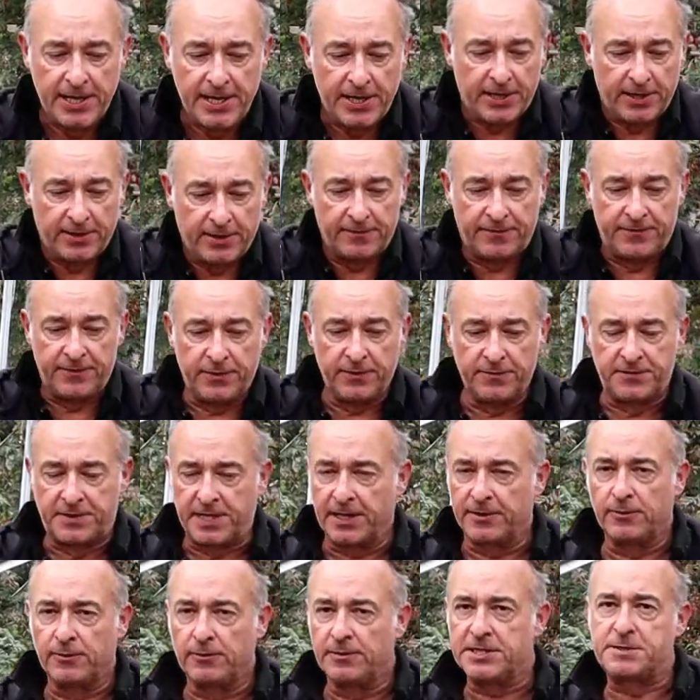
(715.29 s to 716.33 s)
If you've
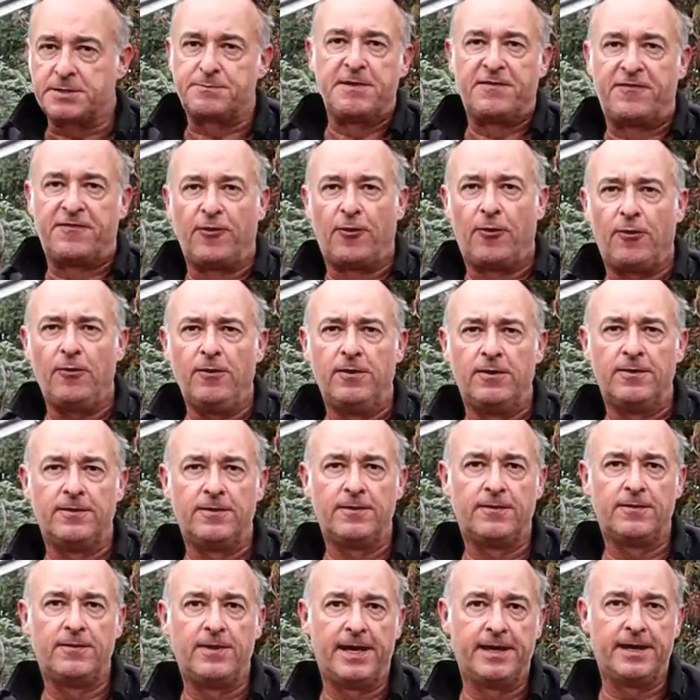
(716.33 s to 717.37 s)
done all this before,
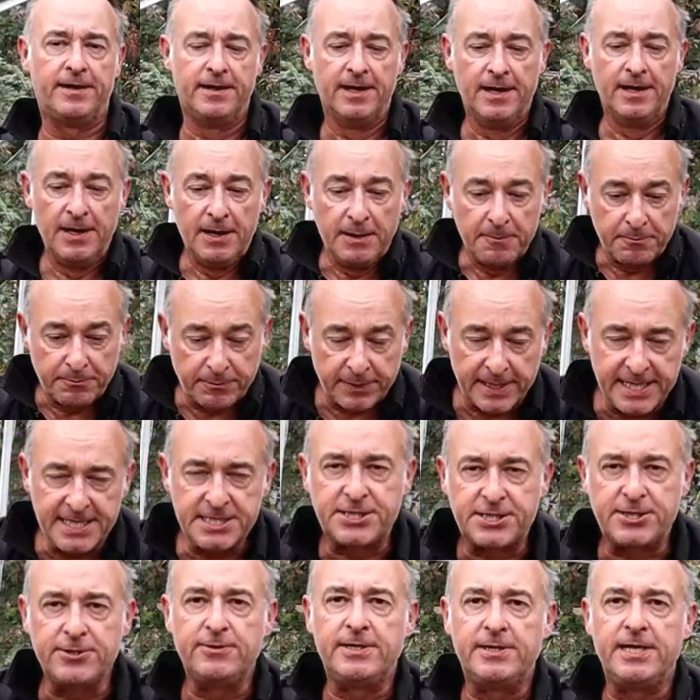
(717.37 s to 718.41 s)
then please
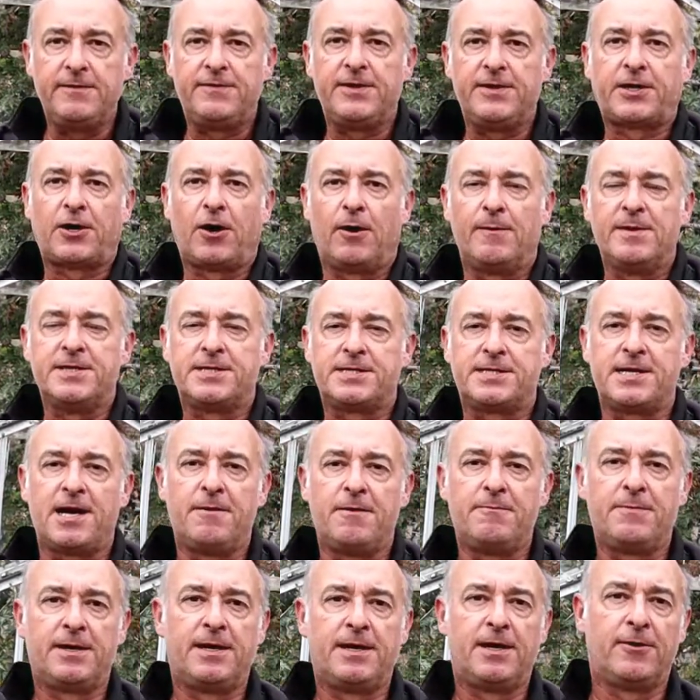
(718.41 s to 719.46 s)
do leave your comments
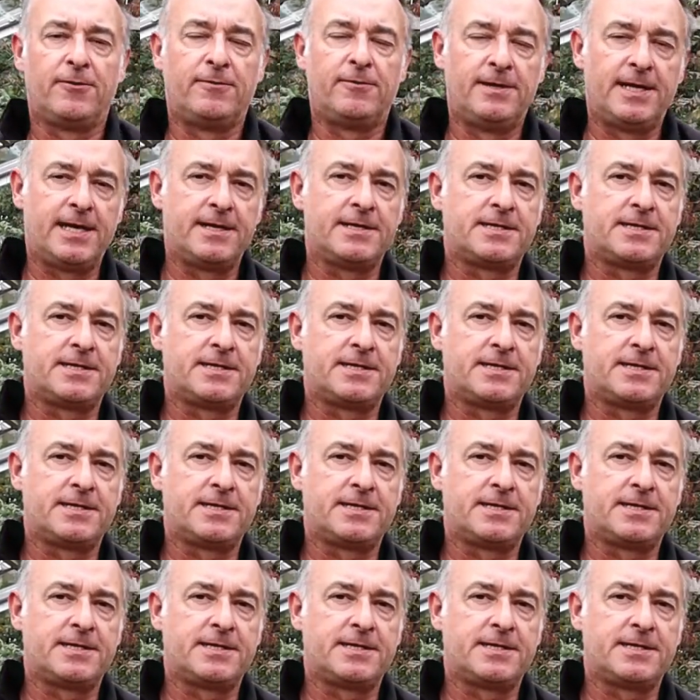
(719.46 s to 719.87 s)
down below. Let